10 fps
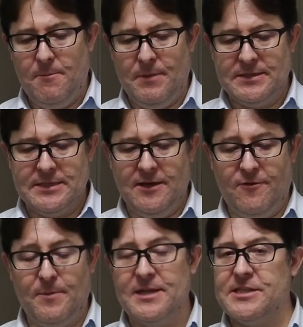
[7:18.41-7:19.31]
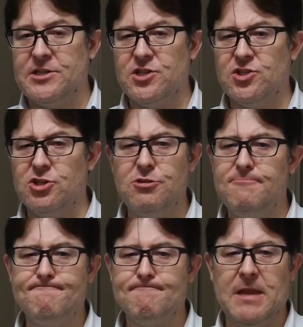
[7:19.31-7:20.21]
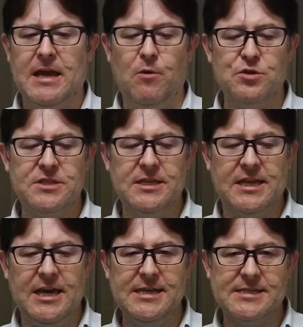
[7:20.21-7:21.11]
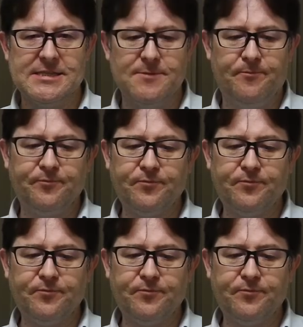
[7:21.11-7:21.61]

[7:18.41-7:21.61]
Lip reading: But for PlayStation 2, that wasn't the case.